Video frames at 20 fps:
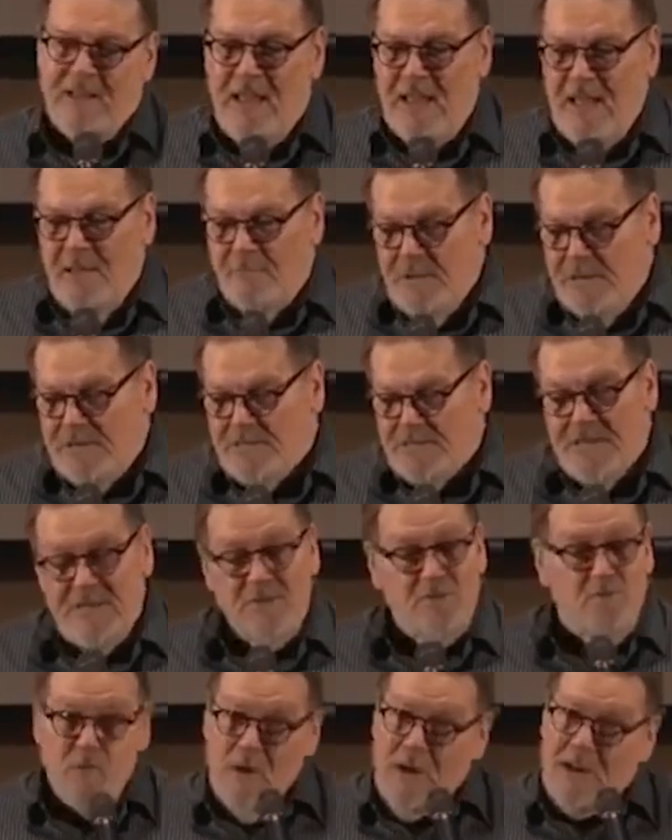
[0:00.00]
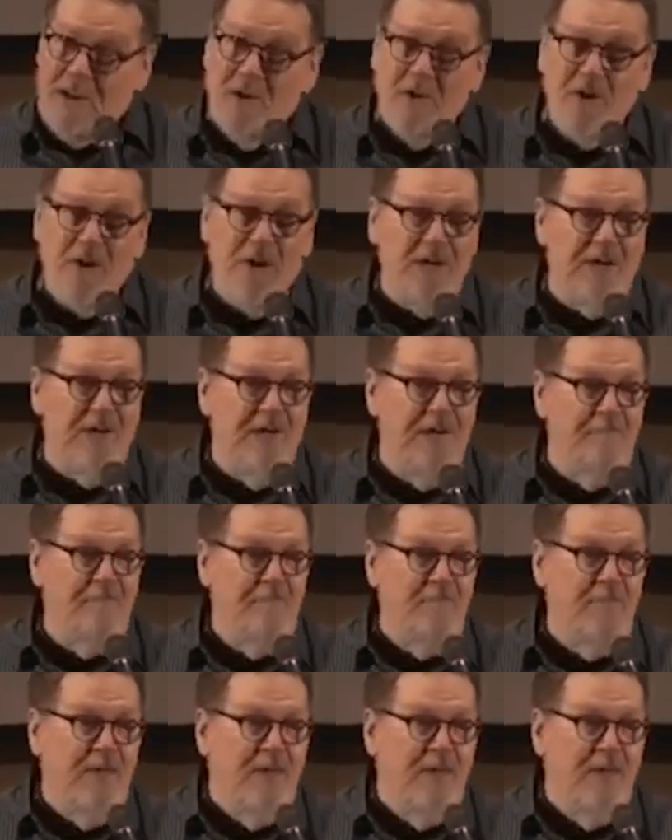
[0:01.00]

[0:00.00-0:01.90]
the AMPC is really good.